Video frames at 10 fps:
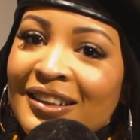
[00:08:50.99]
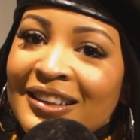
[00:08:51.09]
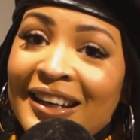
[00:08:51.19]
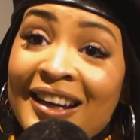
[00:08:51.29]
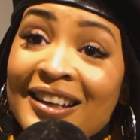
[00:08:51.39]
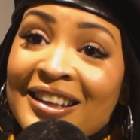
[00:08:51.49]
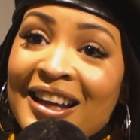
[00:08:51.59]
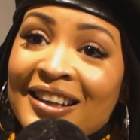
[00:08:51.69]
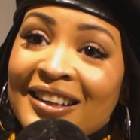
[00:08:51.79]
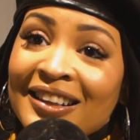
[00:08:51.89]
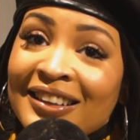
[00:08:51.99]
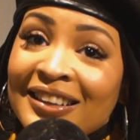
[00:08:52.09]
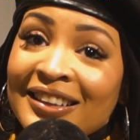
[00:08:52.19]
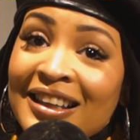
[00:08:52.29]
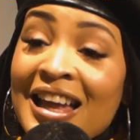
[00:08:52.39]
like, yeah. It's that, my
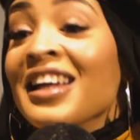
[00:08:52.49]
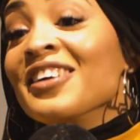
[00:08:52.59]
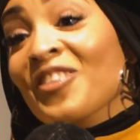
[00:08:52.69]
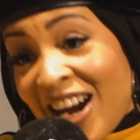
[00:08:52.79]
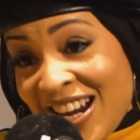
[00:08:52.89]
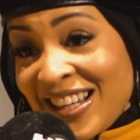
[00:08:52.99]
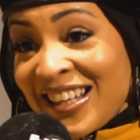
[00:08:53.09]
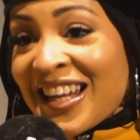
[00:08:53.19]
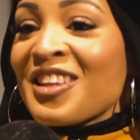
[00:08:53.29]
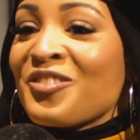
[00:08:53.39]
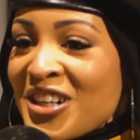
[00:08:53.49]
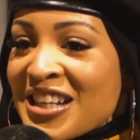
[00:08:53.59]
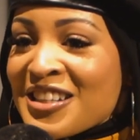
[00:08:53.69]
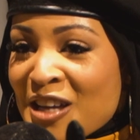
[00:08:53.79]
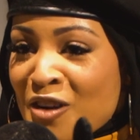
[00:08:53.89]
job. Right. That's funny.
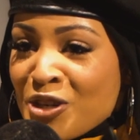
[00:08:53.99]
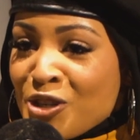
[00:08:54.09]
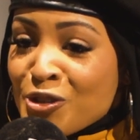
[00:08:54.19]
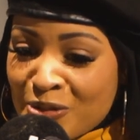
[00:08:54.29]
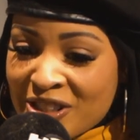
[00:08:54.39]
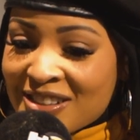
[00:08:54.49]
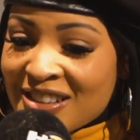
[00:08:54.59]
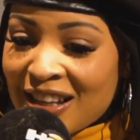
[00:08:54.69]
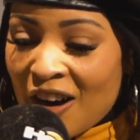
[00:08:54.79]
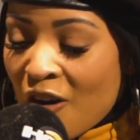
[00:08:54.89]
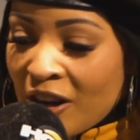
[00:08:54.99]
It's like when you switch to, like, oh, I